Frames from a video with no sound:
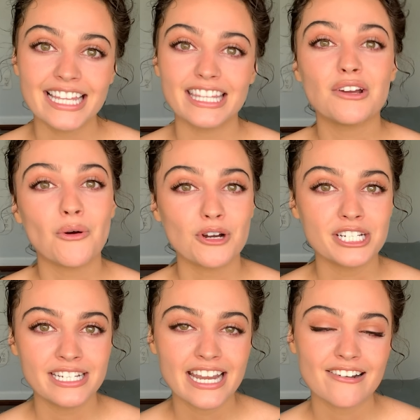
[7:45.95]
The
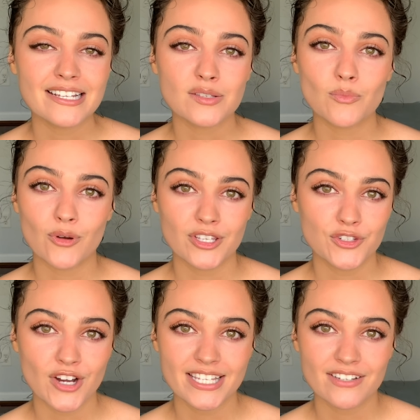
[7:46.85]
Ordinary's
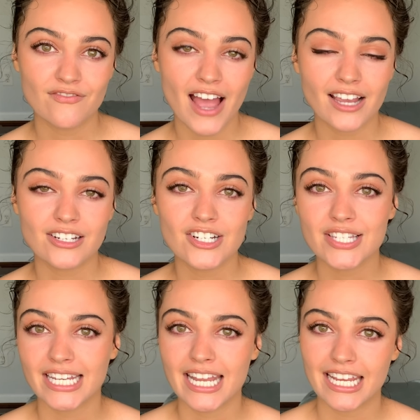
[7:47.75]
Moisturizing
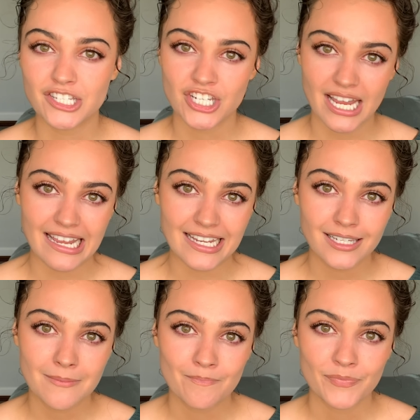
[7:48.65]
Factors and HA.